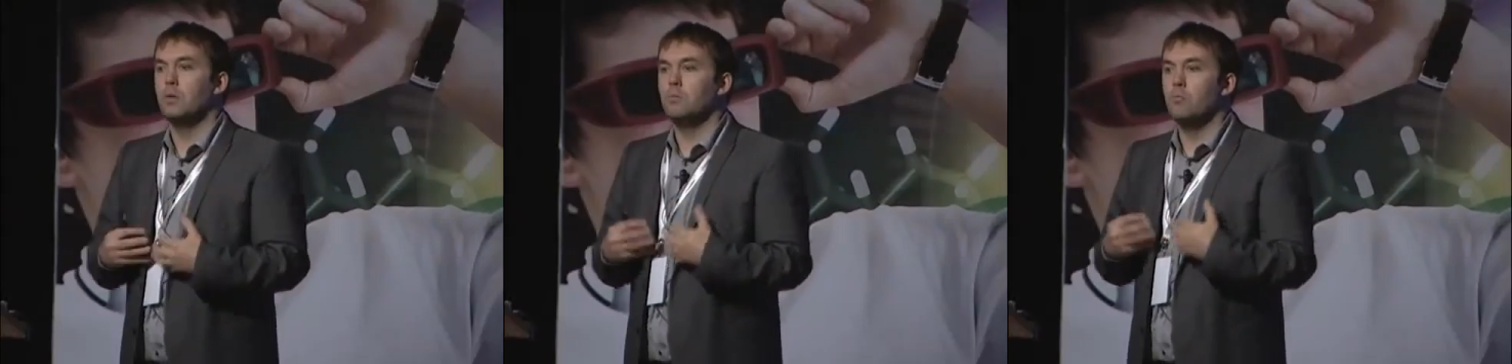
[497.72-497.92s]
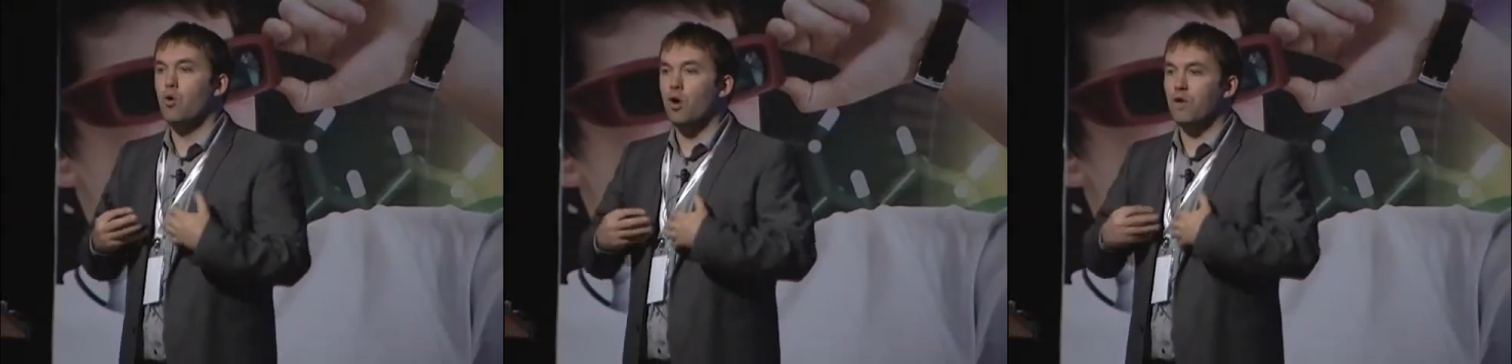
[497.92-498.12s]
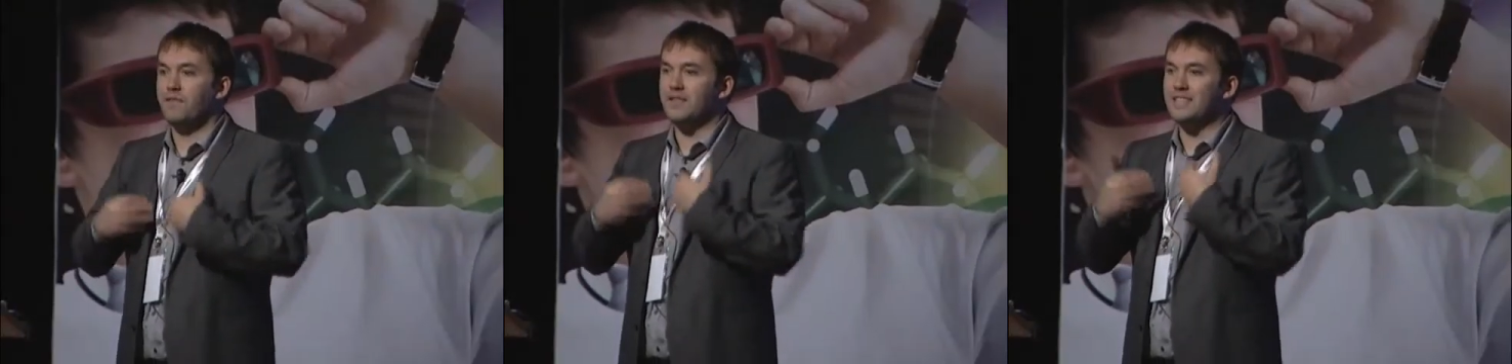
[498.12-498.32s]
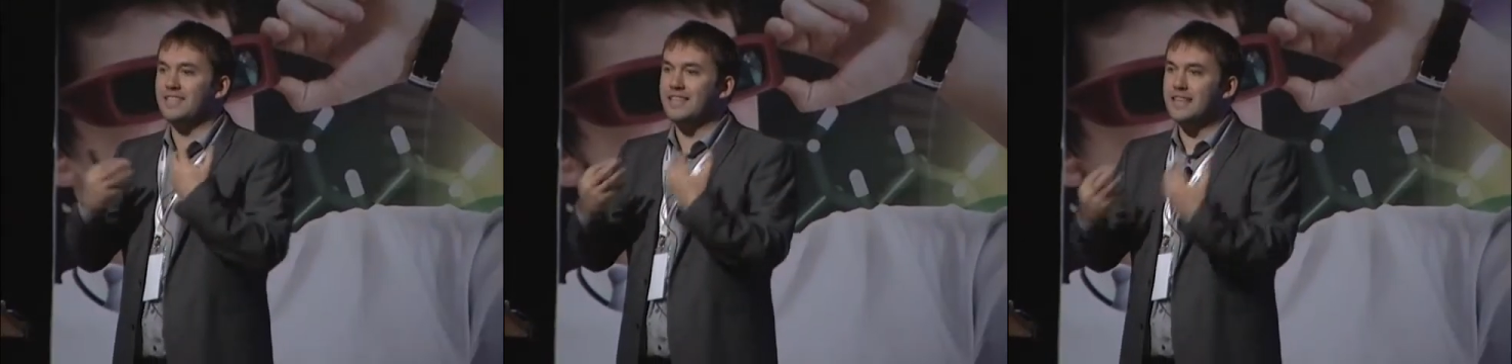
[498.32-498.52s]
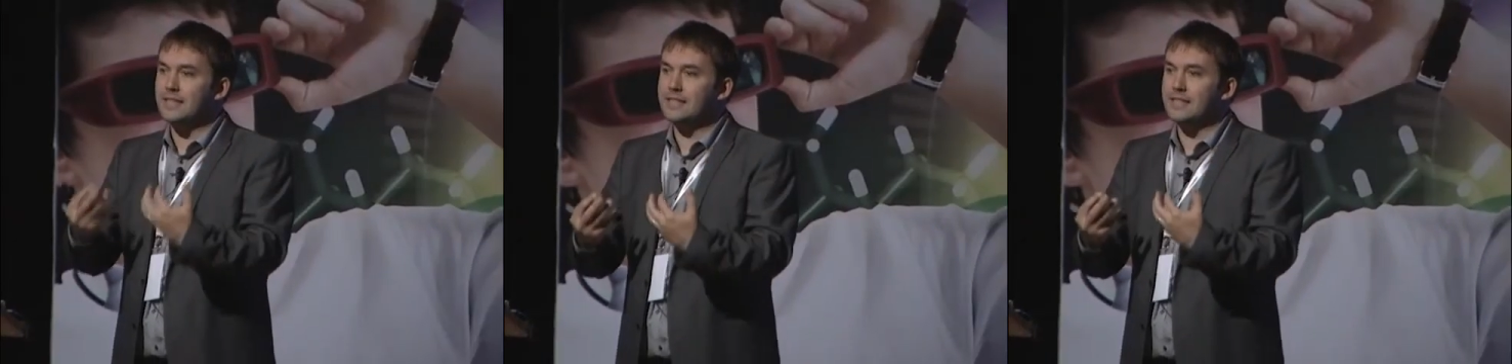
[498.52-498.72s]
more a
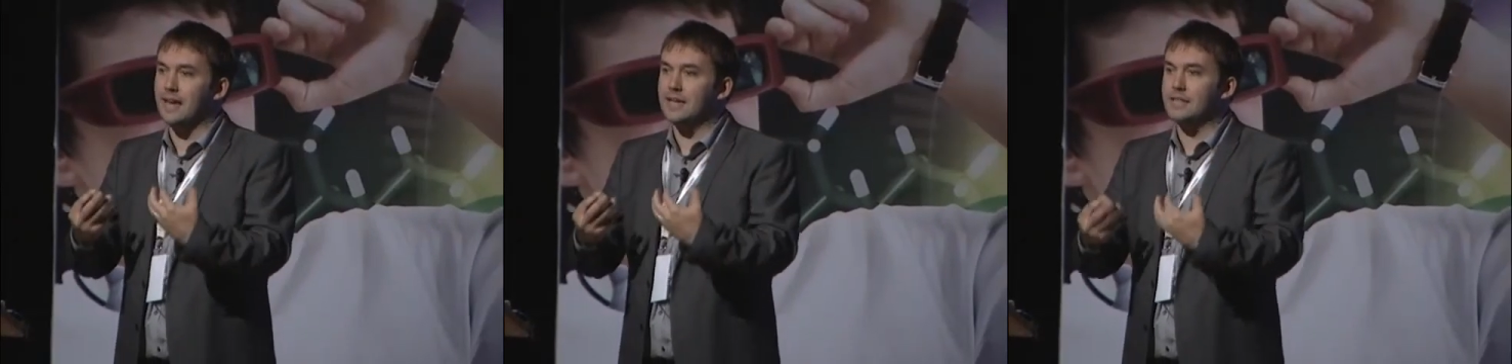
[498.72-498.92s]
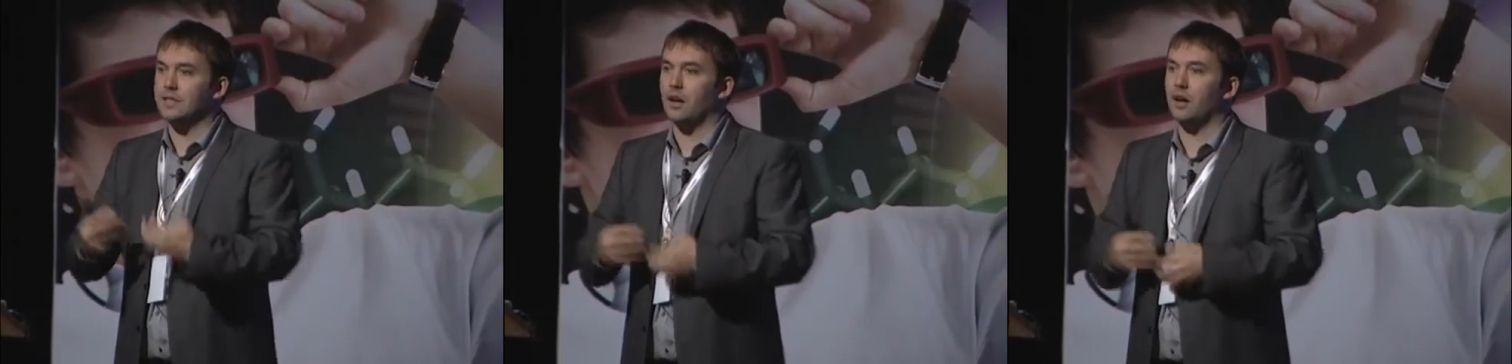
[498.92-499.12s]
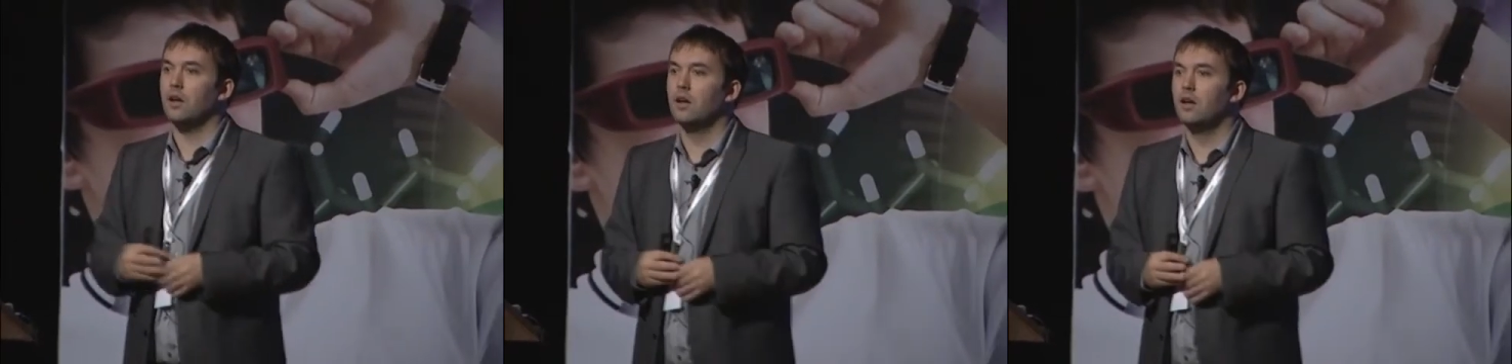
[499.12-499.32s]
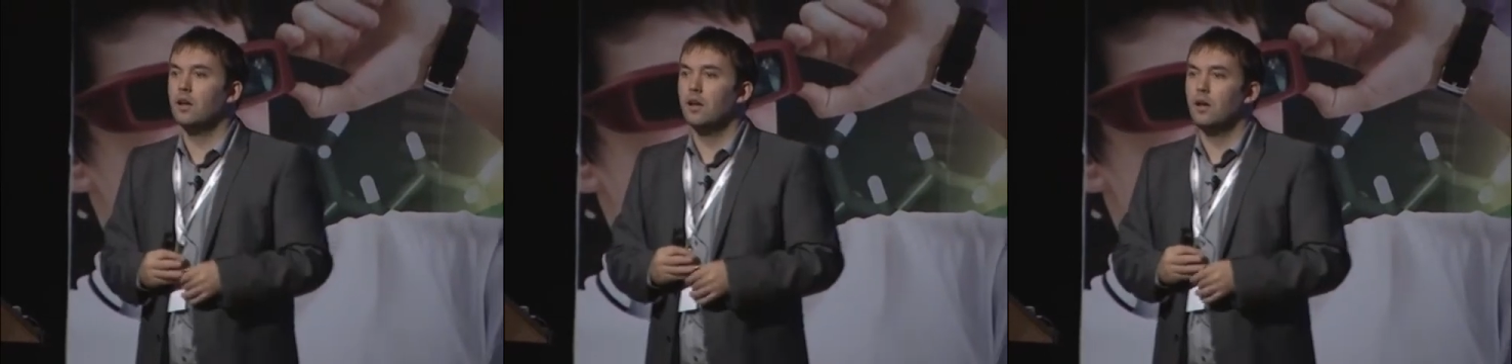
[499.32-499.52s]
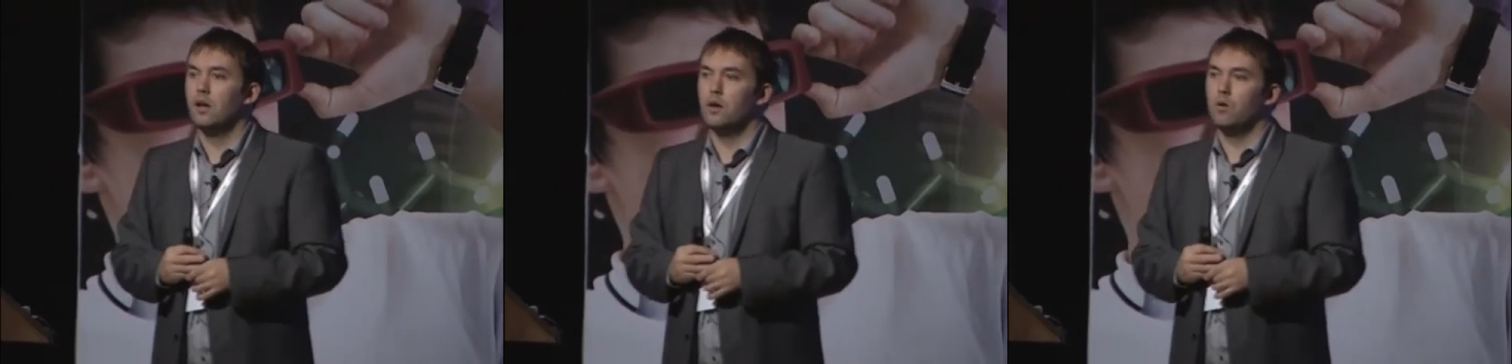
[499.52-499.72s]
facilitator,
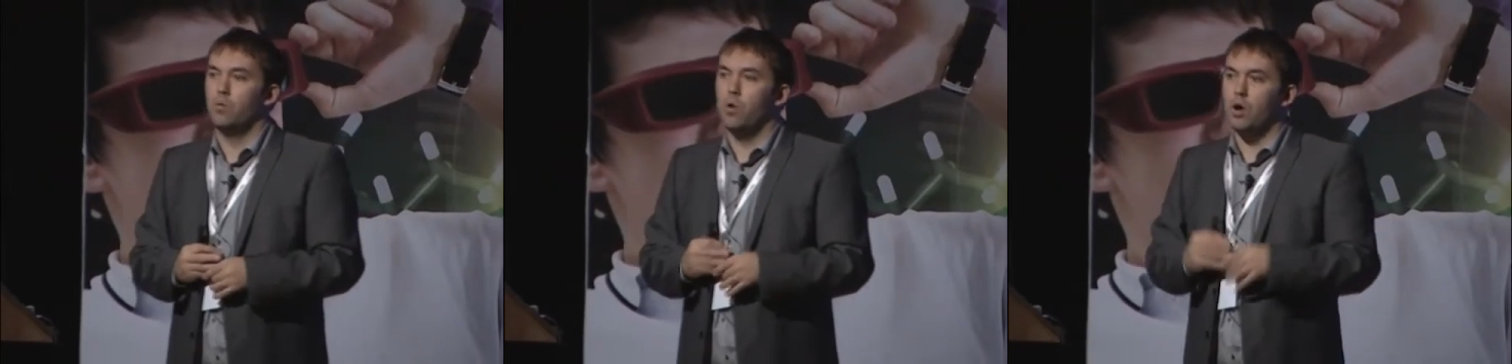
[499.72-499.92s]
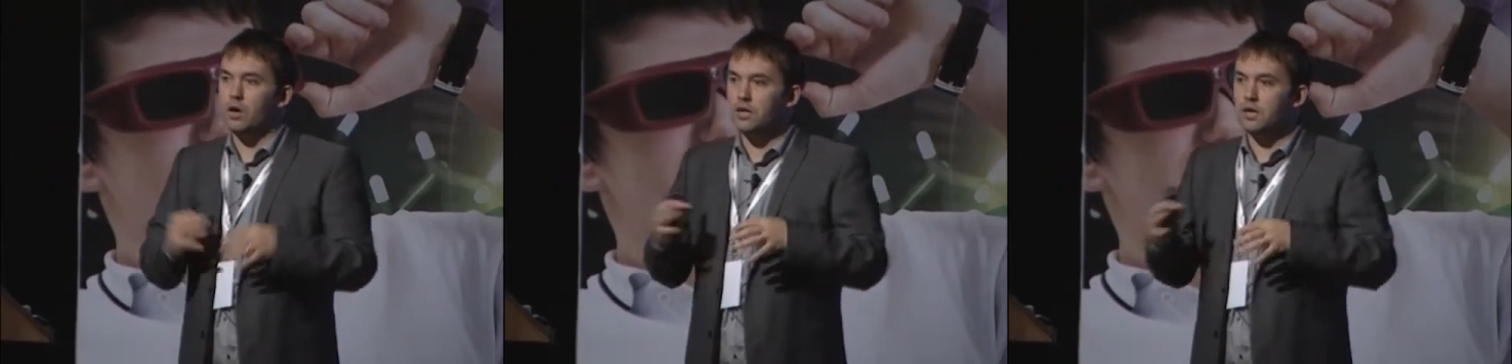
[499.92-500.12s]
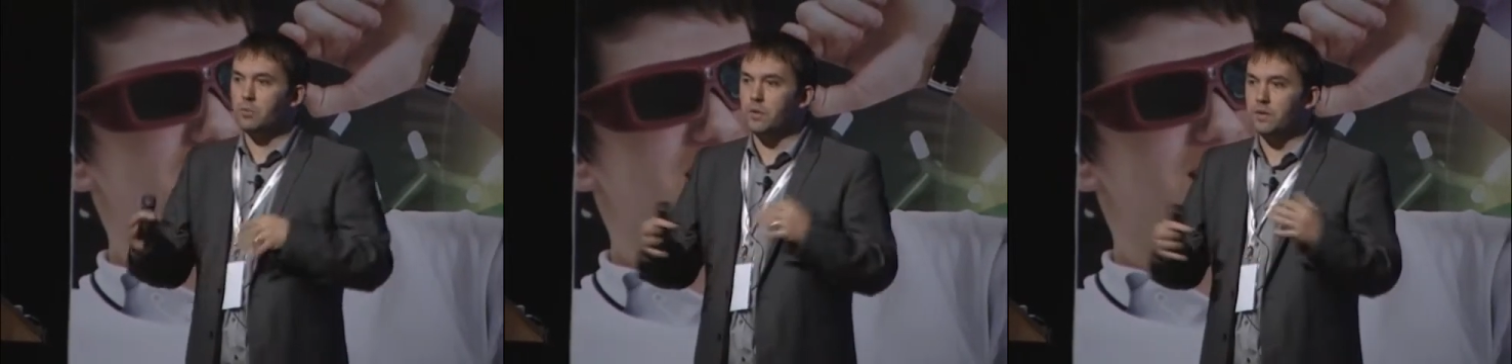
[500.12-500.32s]
working